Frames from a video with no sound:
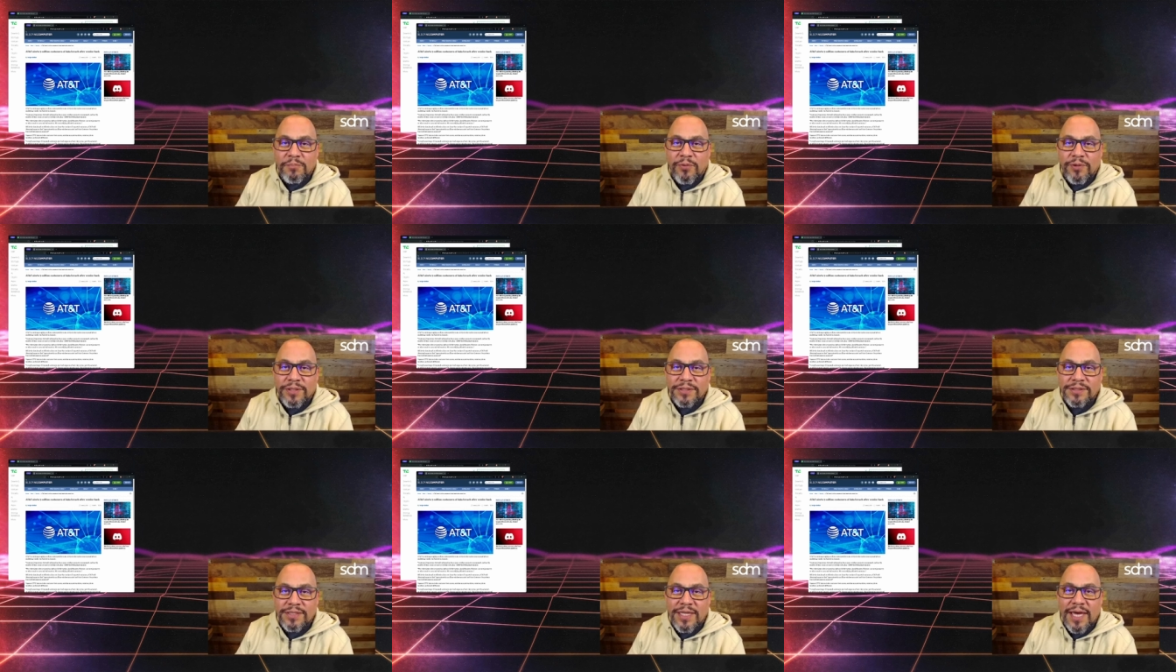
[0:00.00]

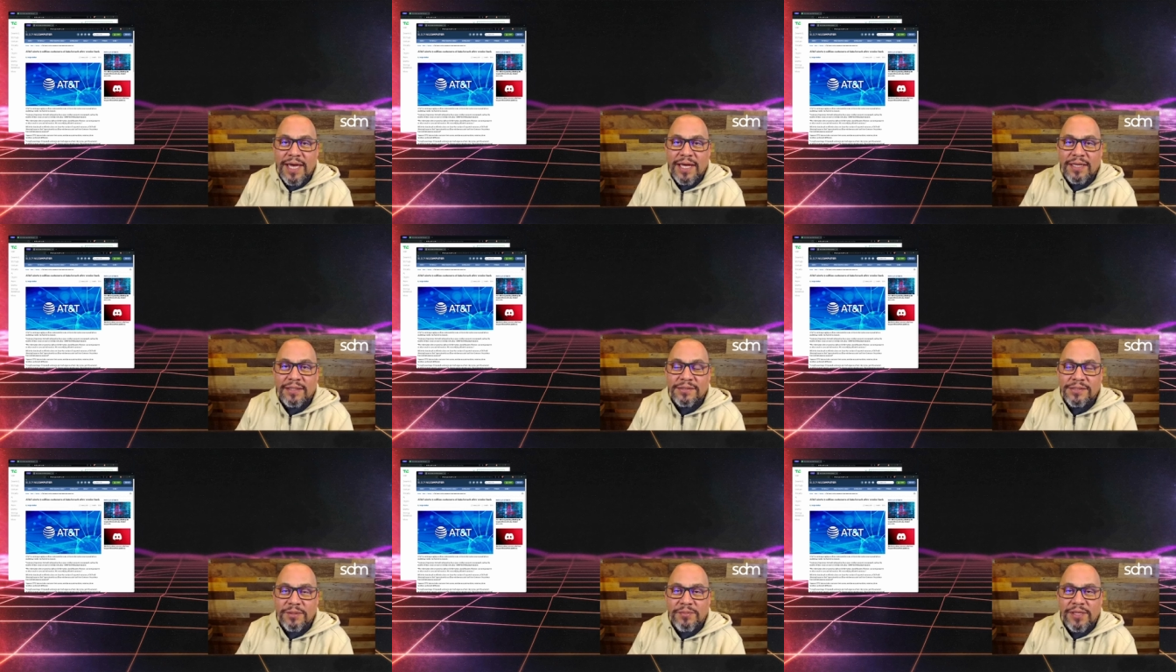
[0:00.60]
points that
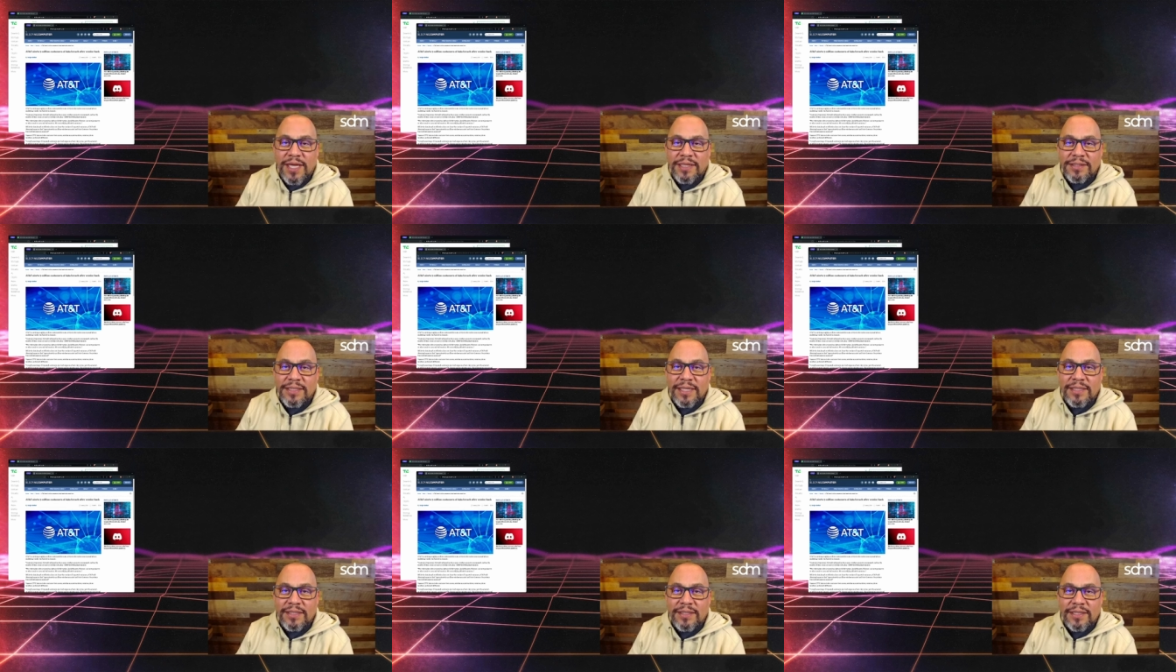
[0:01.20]
some of that
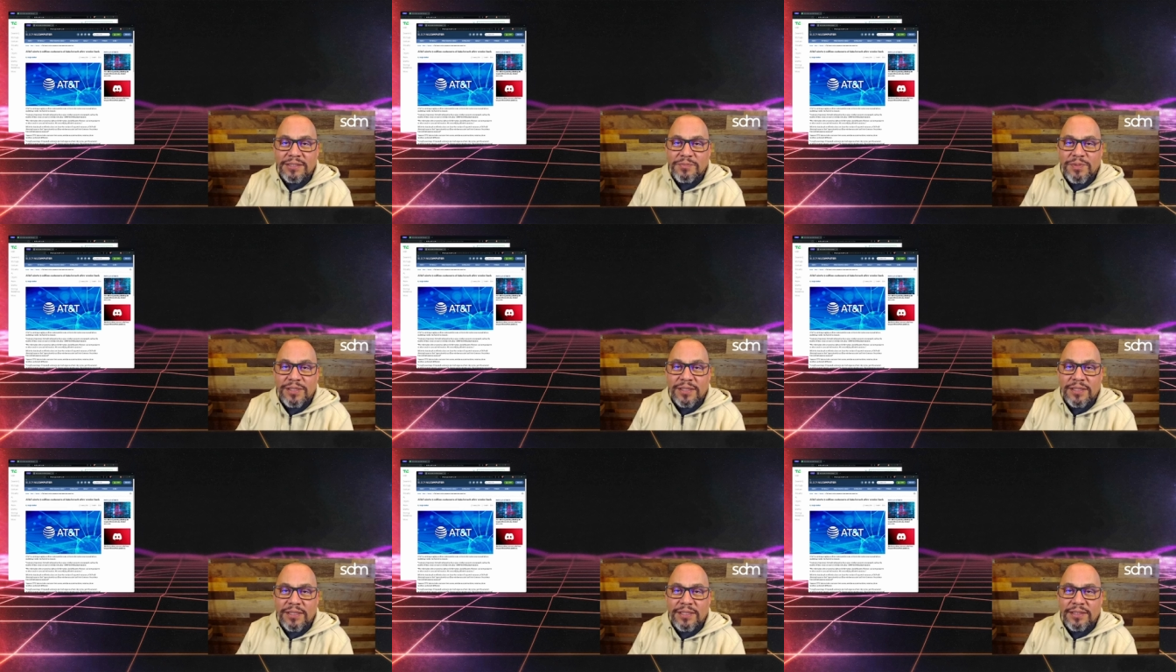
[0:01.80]
data that's
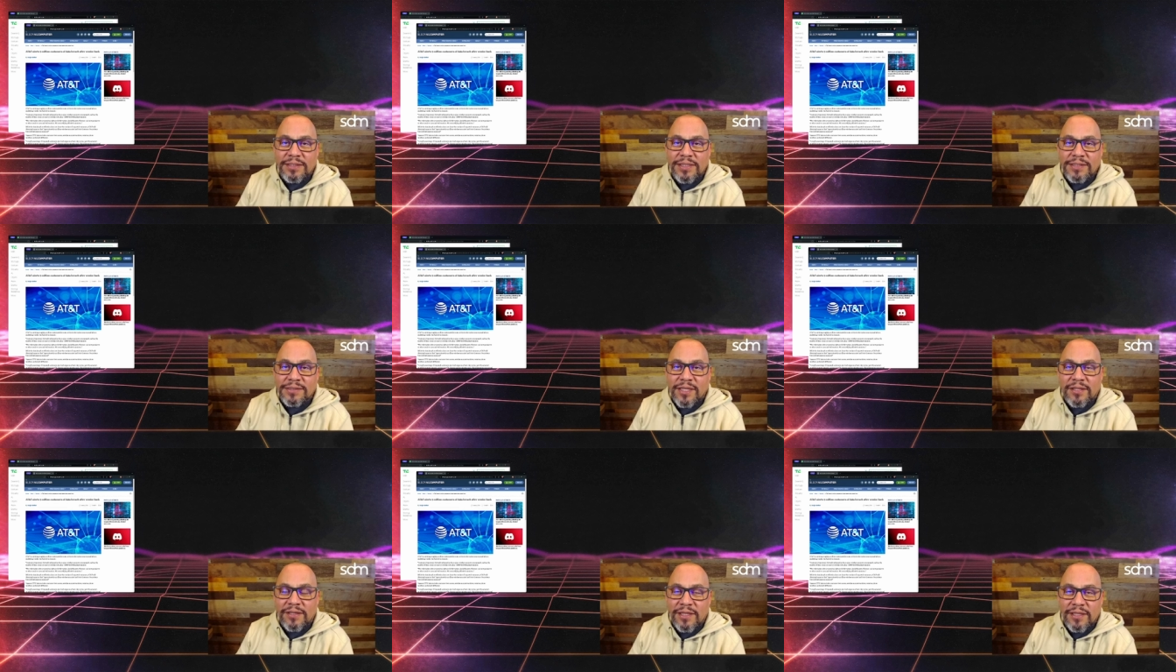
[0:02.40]
been leaked is
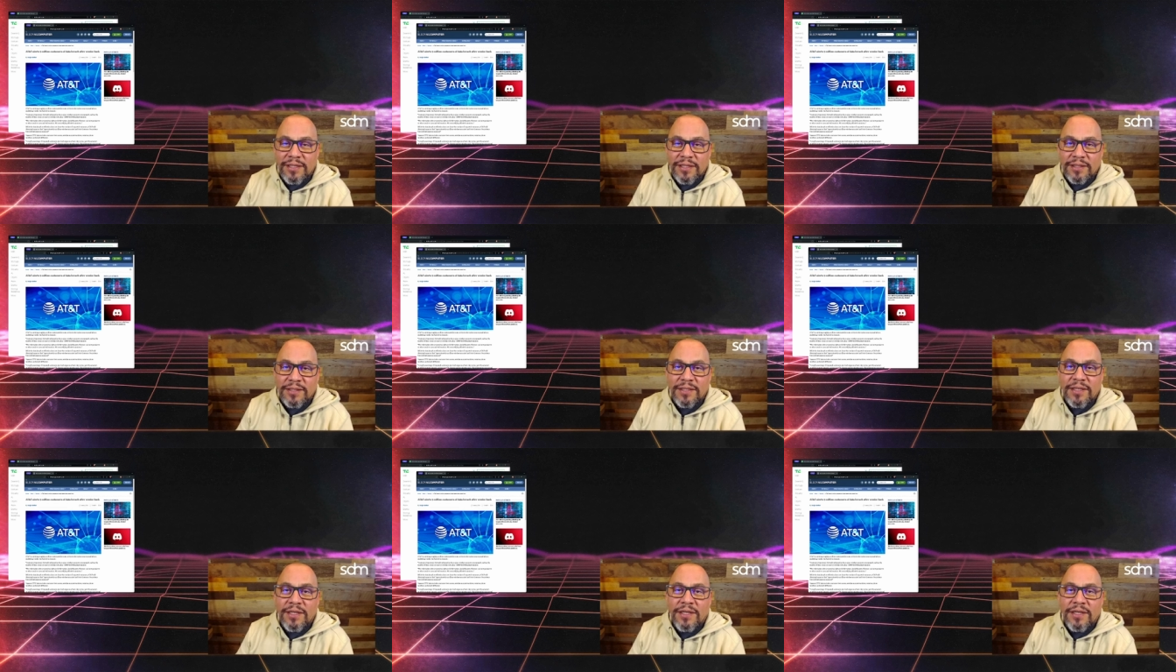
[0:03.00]
authentic